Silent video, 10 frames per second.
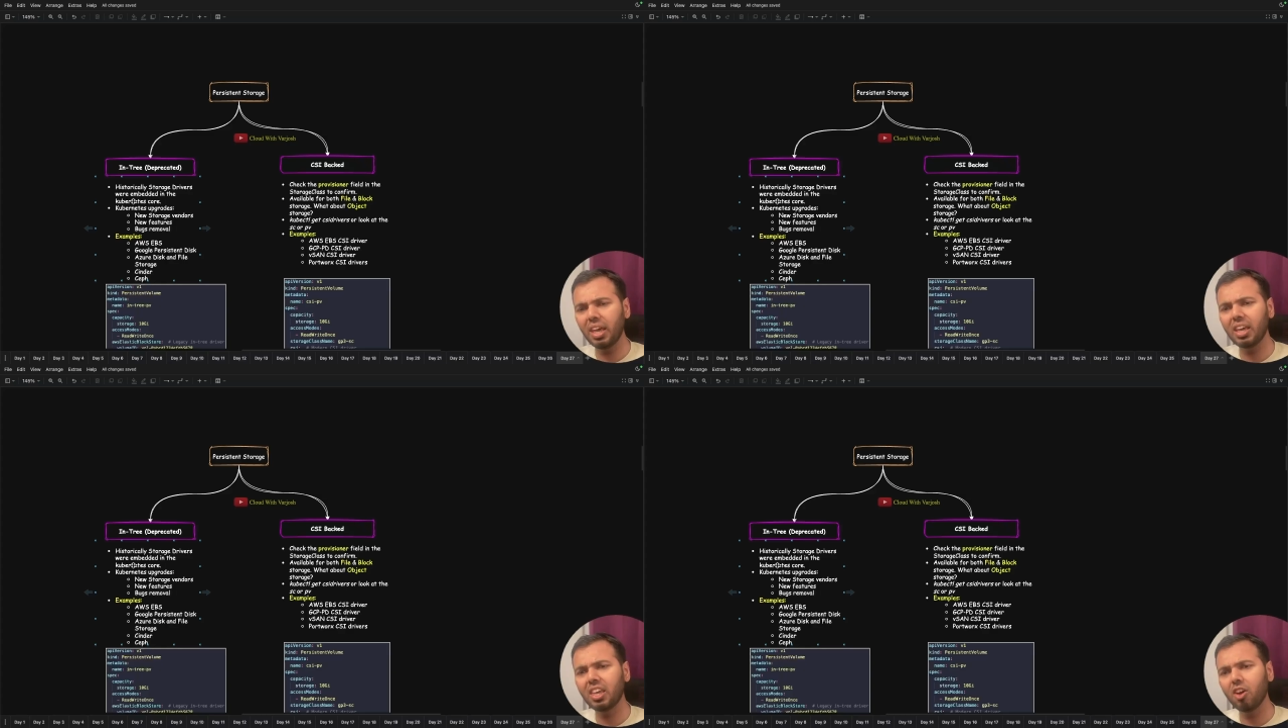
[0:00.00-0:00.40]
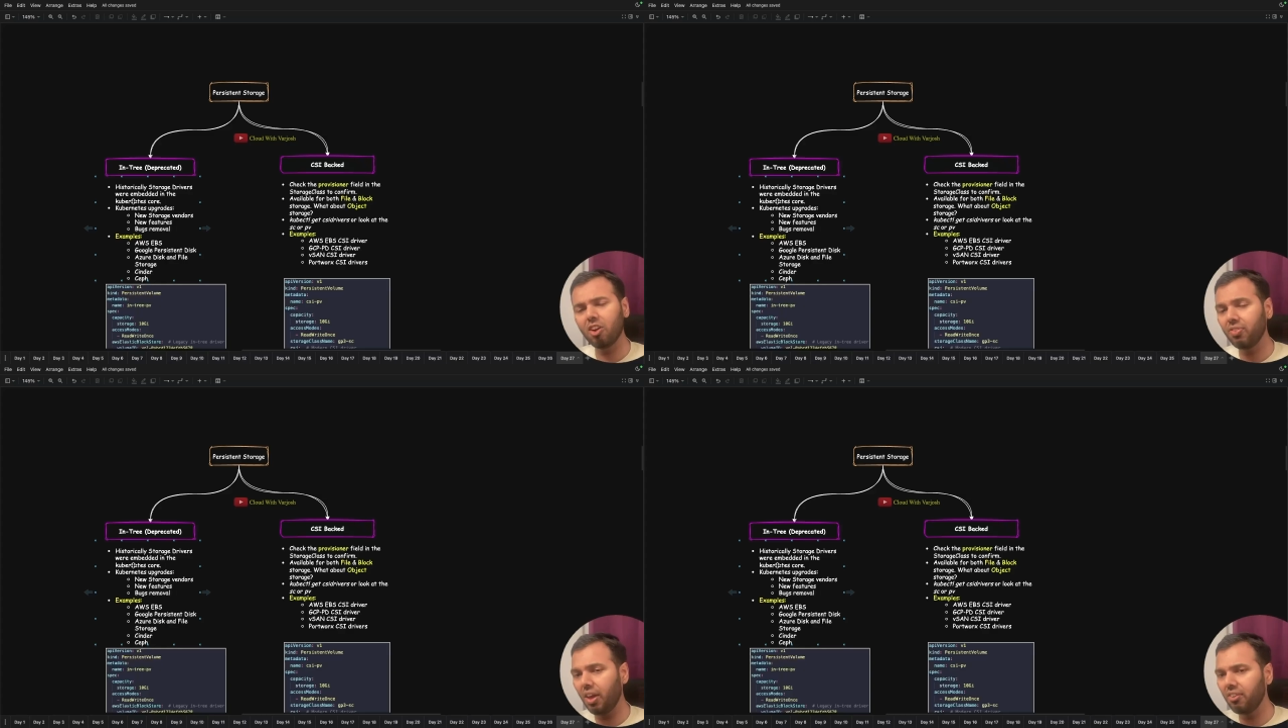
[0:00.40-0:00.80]
take
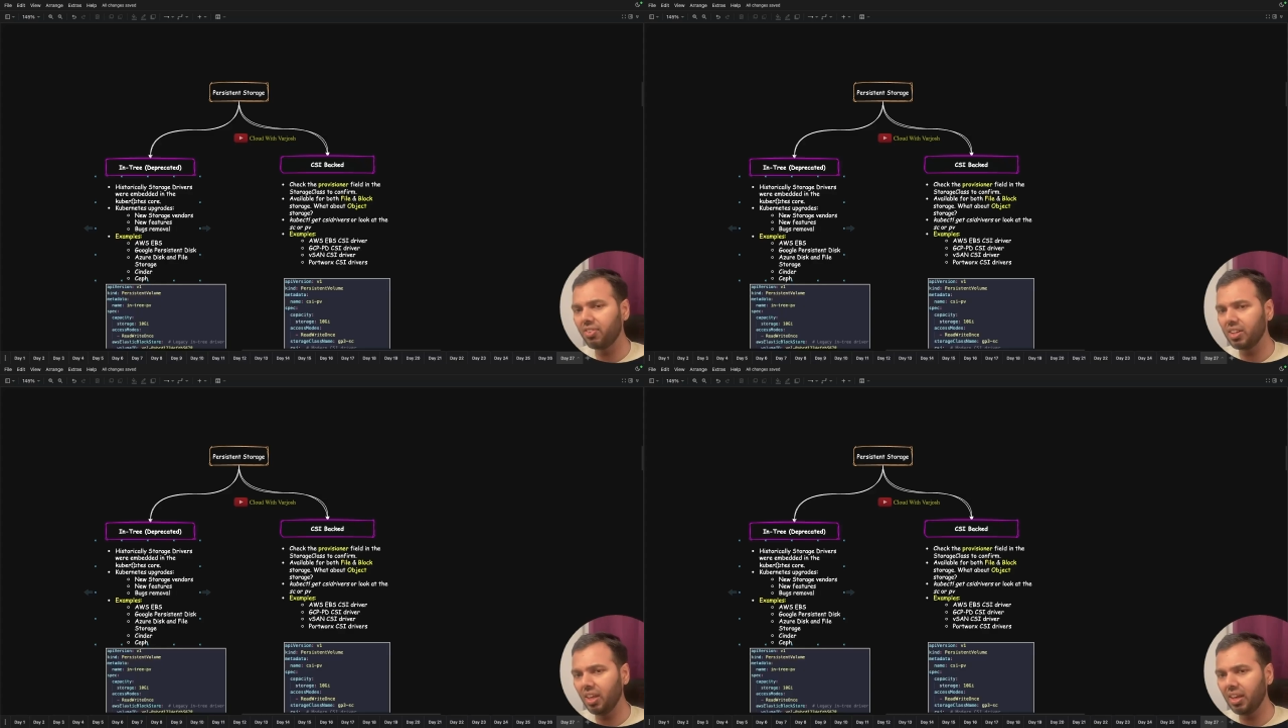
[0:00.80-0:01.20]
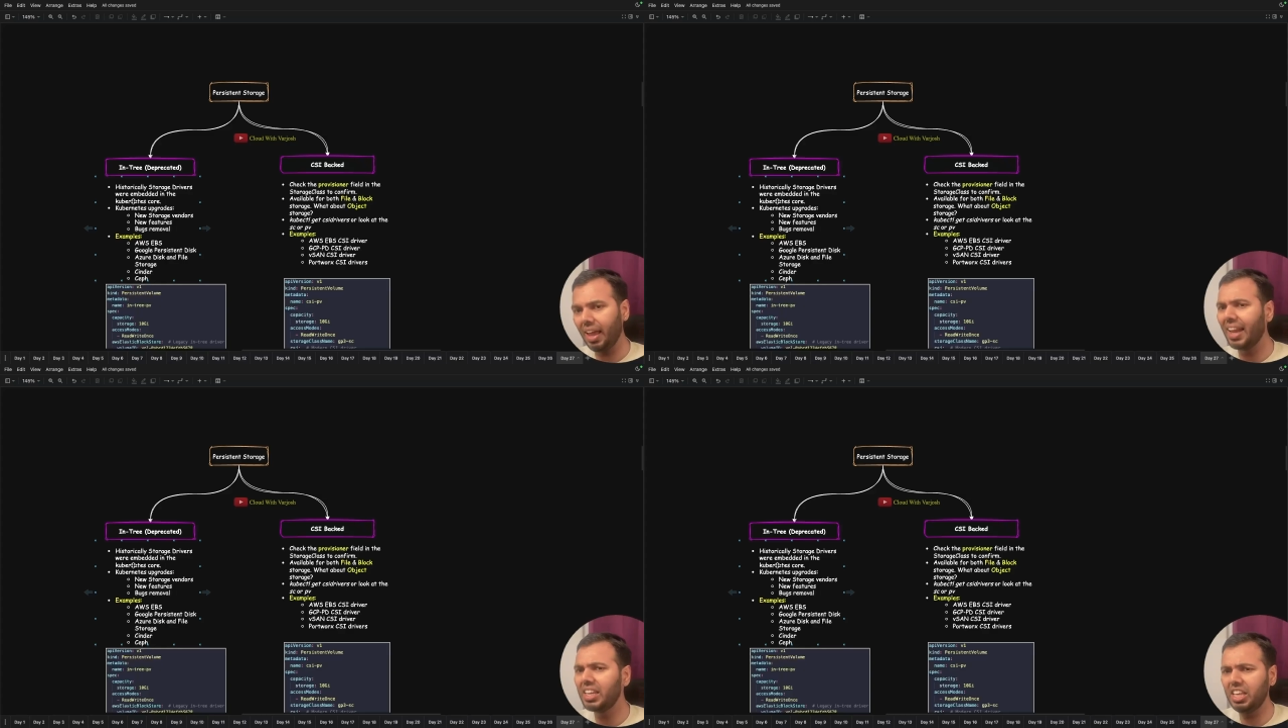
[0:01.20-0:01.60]
care of
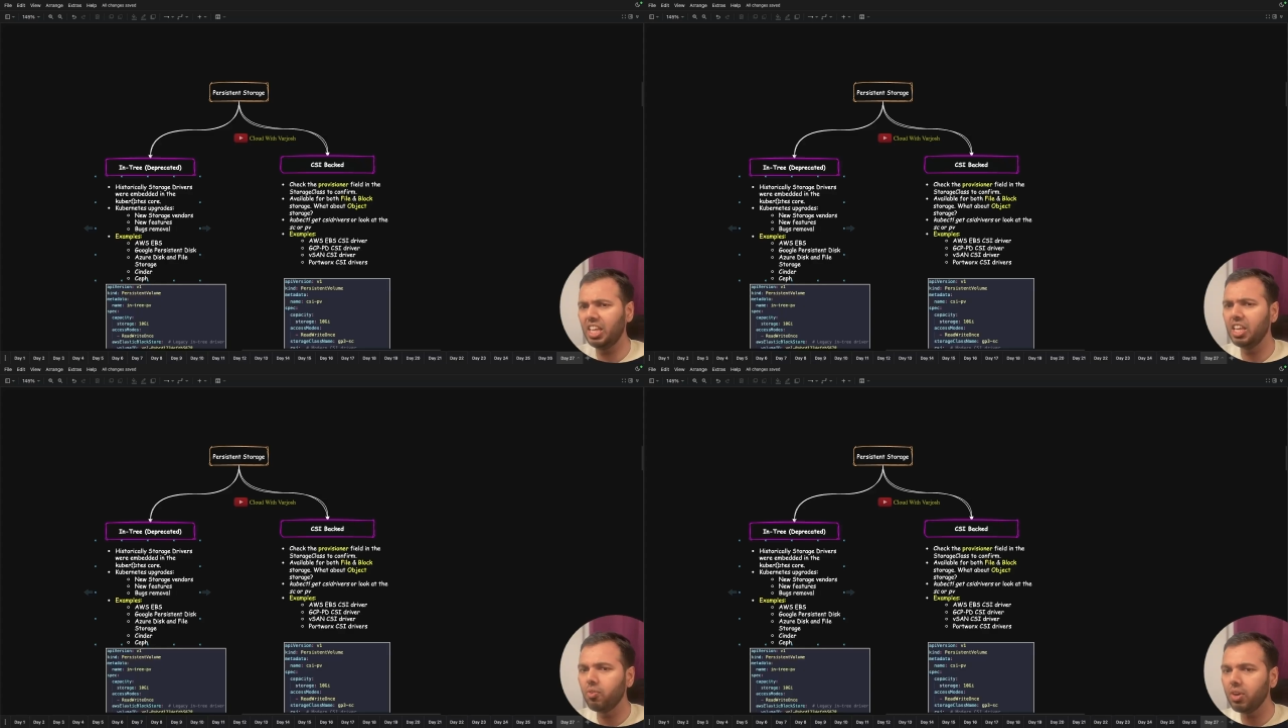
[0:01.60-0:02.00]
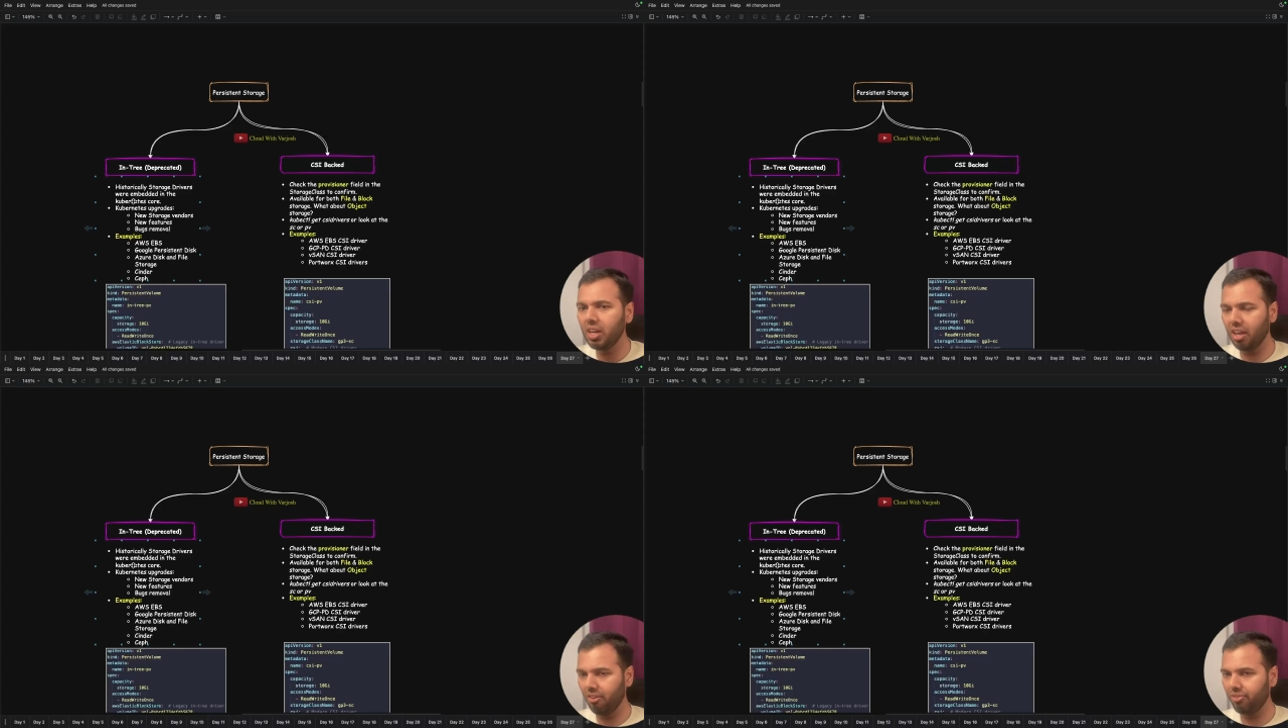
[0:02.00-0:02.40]
everything. And
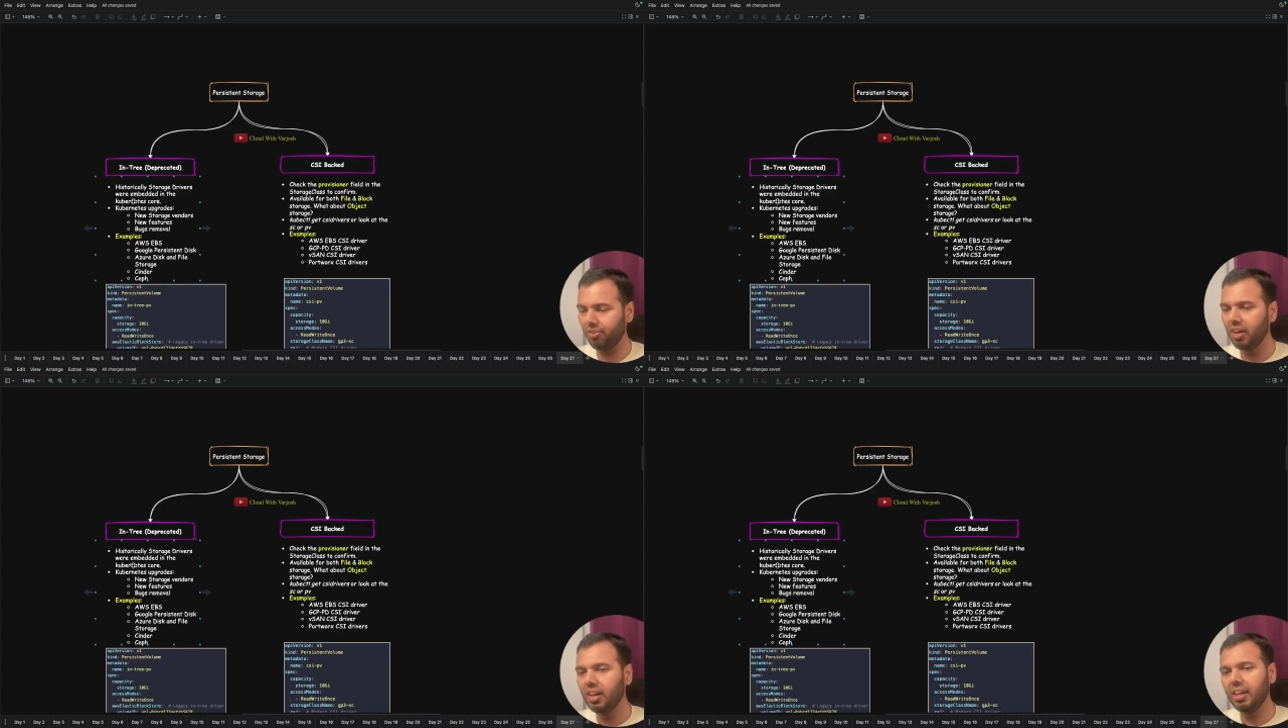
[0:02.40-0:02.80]
even if,